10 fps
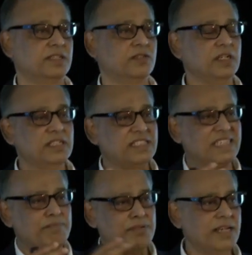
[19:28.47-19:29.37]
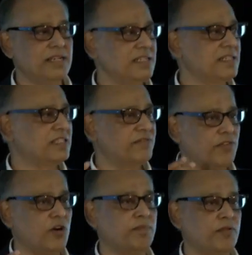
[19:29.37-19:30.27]
So it's separated its
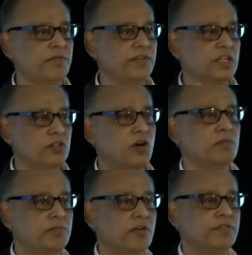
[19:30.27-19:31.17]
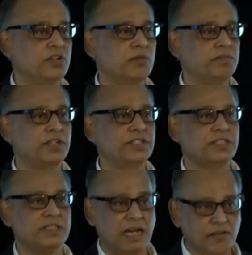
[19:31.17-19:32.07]
for-profit and non-profit
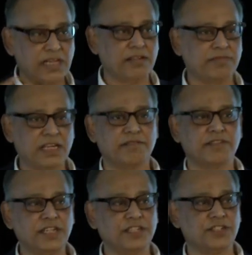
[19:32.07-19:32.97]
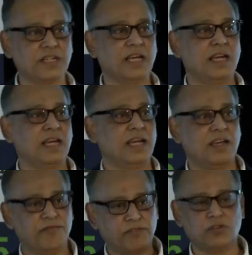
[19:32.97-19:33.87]
operations now that we have reached
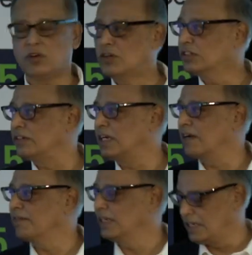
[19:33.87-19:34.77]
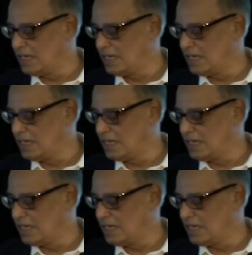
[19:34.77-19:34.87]
a full cost recovery.